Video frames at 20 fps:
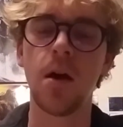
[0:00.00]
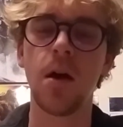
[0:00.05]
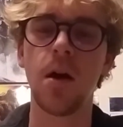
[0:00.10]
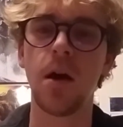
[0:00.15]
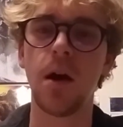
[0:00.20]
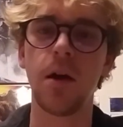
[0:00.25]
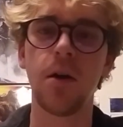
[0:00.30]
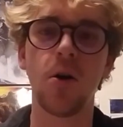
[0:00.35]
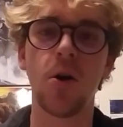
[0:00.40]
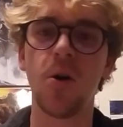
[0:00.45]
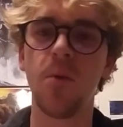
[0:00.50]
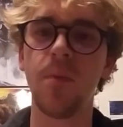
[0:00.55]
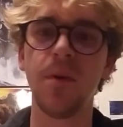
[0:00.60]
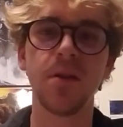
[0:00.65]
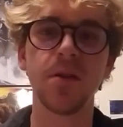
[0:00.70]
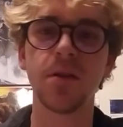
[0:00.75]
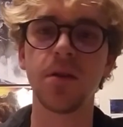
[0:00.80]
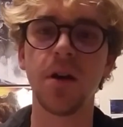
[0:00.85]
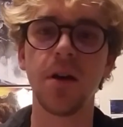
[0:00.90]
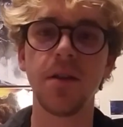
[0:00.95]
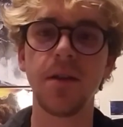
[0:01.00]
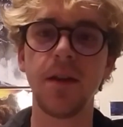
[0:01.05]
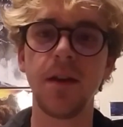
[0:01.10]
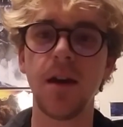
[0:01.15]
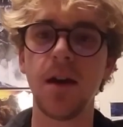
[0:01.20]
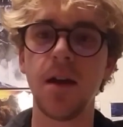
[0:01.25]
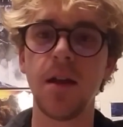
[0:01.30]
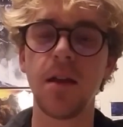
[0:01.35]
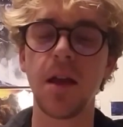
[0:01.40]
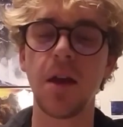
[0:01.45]
I hope it's not the
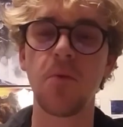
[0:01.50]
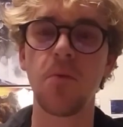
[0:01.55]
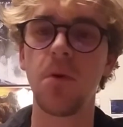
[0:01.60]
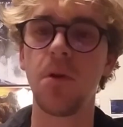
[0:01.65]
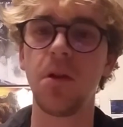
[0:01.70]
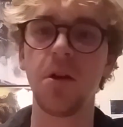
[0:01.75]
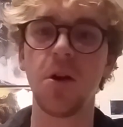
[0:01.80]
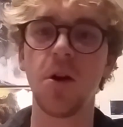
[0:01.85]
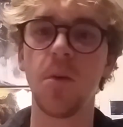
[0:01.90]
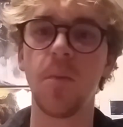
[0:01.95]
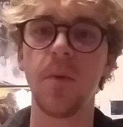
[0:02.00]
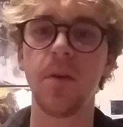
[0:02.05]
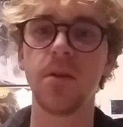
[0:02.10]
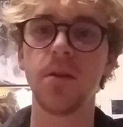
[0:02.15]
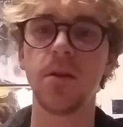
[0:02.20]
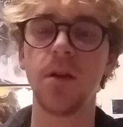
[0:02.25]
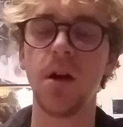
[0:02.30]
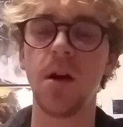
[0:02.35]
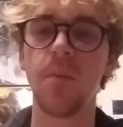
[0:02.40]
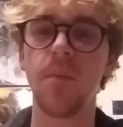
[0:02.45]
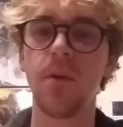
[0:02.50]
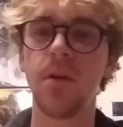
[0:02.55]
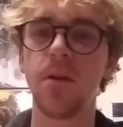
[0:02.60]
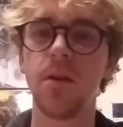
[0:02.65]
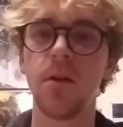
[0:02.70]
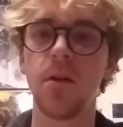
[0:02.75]
end. I really hope it's not, but